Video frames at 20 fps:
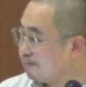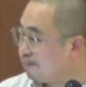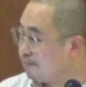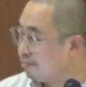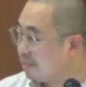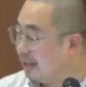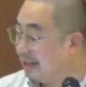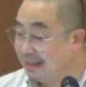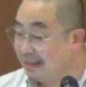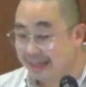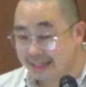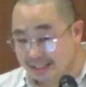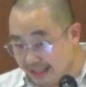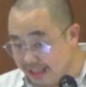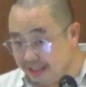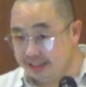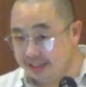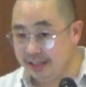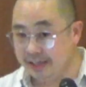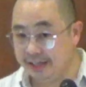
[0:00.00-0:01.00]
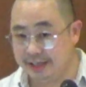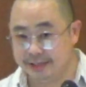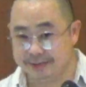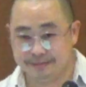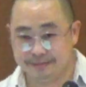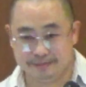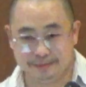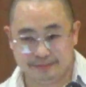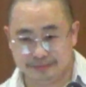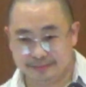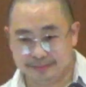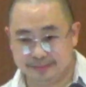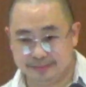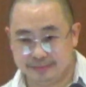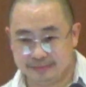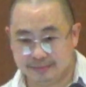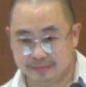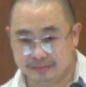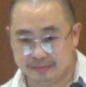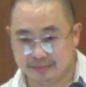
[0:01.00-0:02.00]
And that's his day,
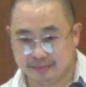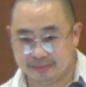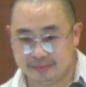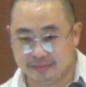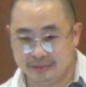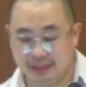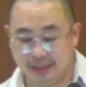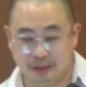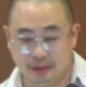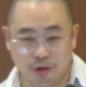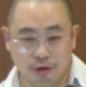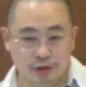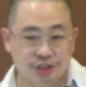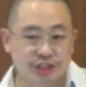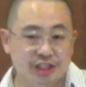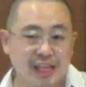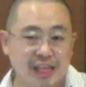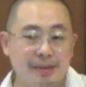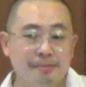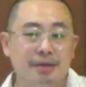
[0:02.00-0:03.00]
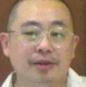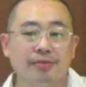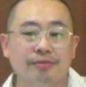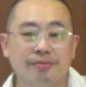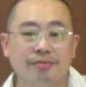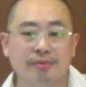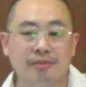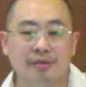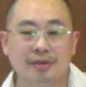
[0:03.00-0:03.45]
the Lord's Sabbath,